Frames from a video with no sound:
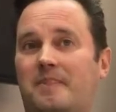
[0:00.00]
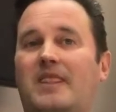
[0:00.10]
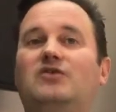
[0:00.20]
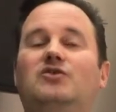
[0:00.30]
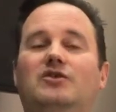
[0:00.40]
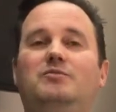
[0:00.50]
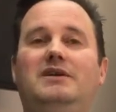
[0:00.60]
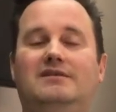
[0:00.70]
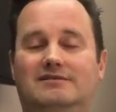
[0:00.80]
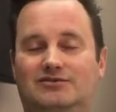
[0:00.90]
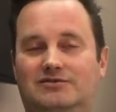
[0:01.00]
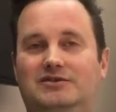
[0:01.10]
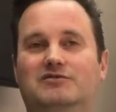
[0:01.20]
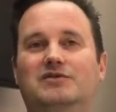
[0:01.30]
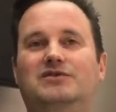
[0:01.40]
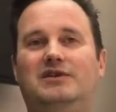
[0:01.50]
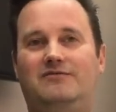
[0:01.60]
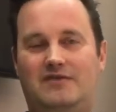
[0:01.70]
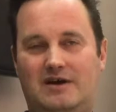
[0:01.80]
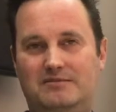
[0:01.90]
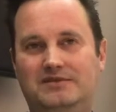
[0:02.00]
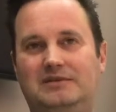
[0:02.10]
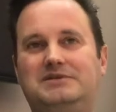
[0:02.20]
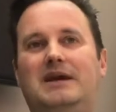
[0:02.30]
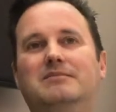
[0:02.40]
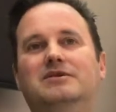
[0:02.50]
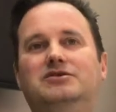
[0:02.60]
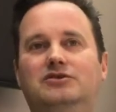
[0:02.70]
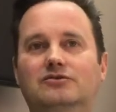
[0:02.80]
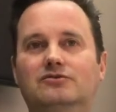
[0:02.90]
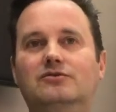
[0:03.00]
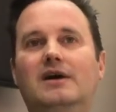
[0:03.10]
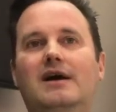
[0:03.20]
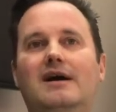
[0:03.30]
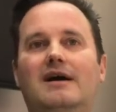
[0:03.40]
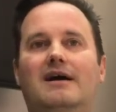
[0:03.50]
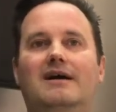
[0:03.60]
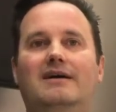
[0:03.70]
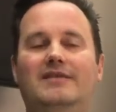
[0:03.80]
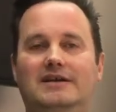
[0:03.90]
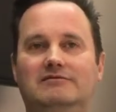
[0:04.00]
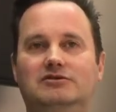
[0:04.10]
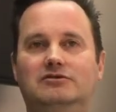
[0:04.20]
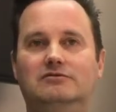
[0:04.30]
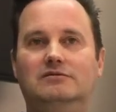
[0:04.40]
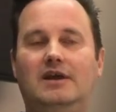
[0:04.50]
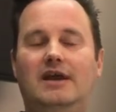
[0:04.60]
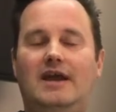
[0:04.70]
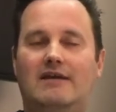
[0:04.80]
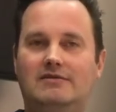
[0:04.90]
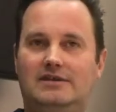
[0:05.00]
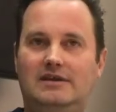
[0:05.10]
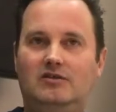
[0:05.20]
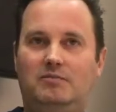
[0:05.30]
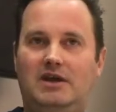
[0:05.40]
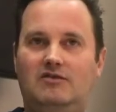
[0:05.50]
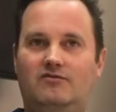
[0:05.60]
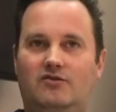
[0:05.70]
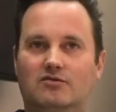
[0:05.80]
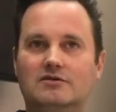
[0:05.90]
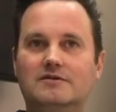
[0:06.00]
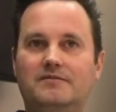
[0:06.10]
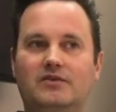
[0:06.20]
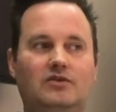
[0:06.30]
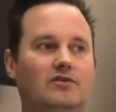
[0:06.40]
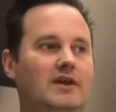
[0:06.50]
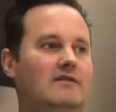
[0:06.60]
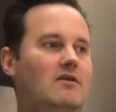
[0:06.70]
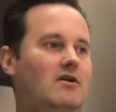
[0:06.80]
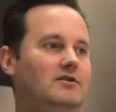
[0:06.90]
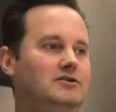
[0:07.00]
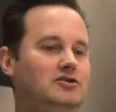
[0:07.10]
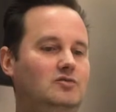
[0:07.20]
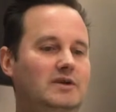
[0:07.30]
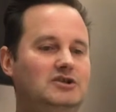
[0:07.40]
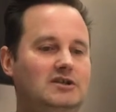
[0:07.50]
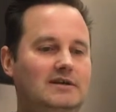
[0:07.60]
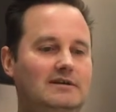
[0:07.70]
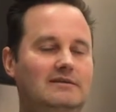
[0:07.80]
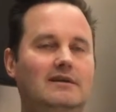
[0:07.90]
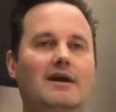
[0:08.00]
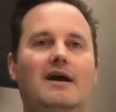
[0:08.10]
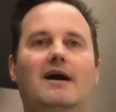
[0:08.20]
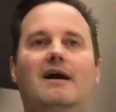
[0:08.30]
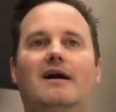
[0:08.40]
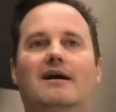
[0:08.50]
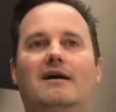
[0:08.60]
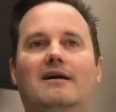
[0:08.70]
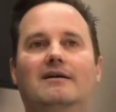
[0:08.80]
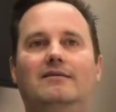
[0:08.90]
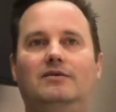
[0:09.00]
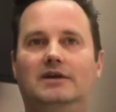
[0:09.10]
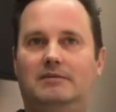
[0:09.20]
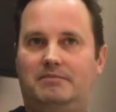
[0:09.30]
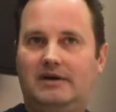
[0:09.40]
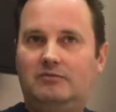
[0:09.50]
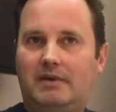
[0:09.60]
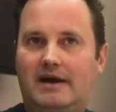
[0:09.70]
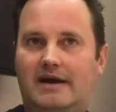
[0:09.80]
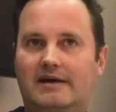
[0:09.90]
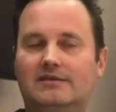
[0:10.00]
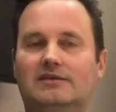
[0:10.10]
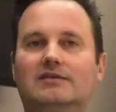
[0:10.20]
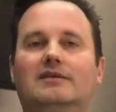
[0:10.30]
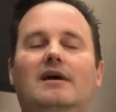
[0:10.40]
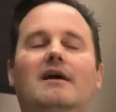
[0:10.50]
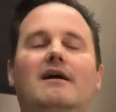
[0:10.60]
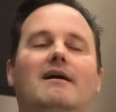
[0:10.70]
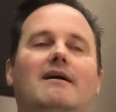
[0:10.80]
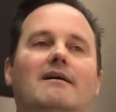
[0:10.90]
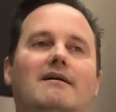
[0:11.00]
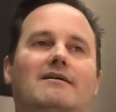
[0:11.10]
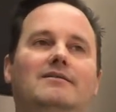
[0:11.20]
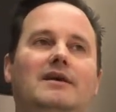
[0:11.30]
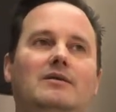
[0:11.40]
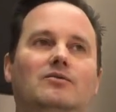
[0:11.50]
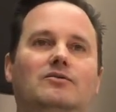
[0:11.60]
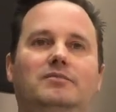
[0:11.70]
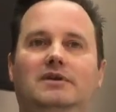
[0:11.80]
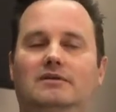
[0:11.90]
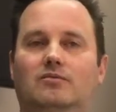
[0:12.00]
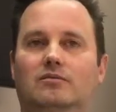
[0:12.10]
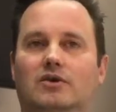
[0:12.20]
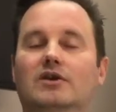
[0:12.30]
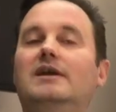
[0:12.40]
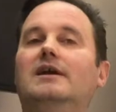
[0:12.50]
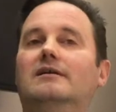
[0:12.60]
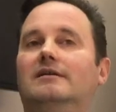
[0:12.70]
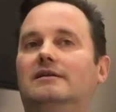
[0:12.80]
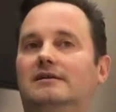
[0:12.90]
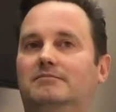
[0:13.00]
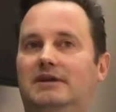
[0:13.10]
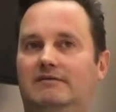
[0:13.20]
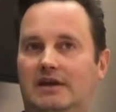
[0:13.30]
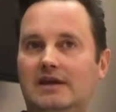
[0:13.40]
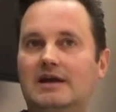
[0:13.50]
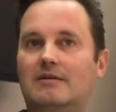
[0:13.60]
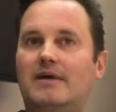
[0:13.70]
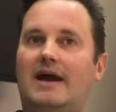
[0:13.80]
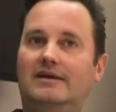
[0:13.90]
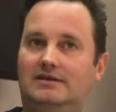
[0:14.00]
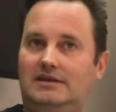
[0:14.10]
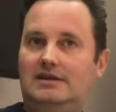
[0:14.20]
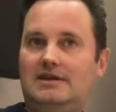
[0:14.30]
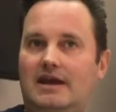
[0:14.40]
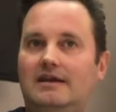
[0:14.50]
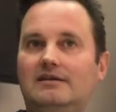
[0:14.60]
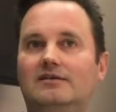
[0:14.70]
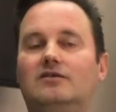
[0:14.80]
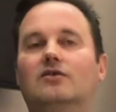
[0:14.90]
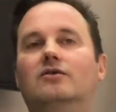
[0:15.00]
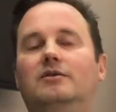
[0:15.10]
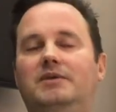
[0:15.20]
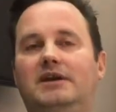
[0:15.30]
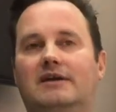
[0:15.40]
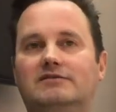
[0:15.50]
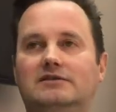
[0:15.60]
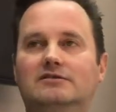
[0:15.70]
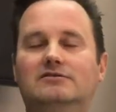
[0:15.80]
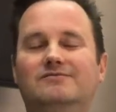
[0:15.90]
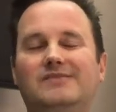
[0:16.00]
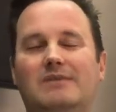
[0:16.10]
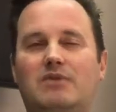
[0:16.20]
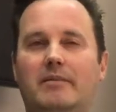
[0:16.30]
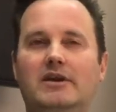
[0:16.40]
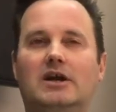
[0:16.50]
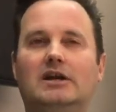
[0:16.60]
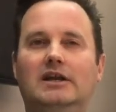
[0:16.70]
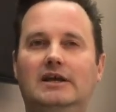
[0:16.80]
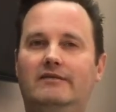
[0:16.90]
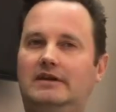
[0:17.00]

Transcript: So they'll be in university from September to uh, the end of June. Everything is paid for, so they have all their tuition. Uh, they'll get a bus pass. Uh, they will be earning a little bit of an income as an EA, so it'll be enough to probably not live